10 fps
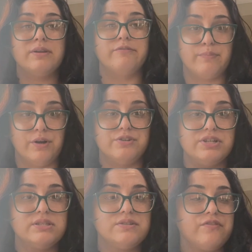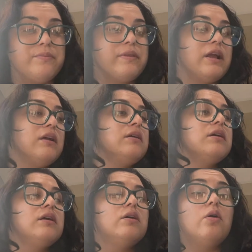purchased from there
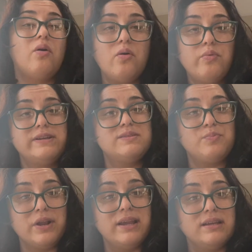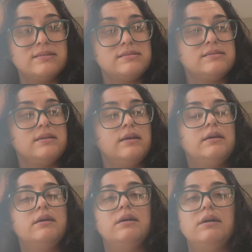always breaks.
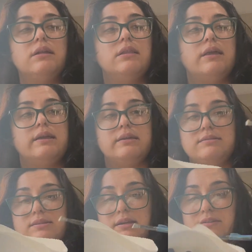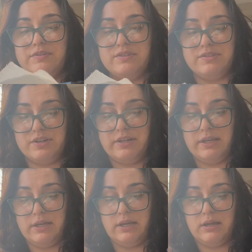Like, it's kind of
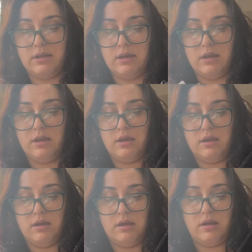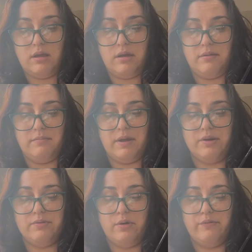concerning. I
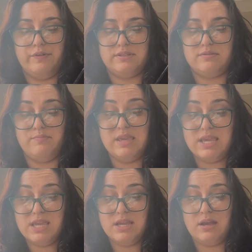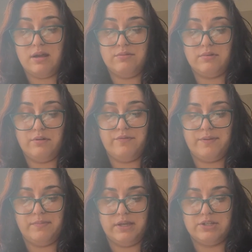don't know if it's me. I don't know if
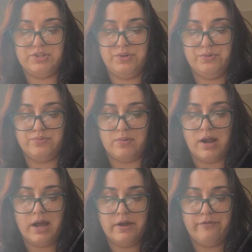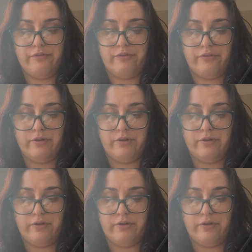I'm like too rough.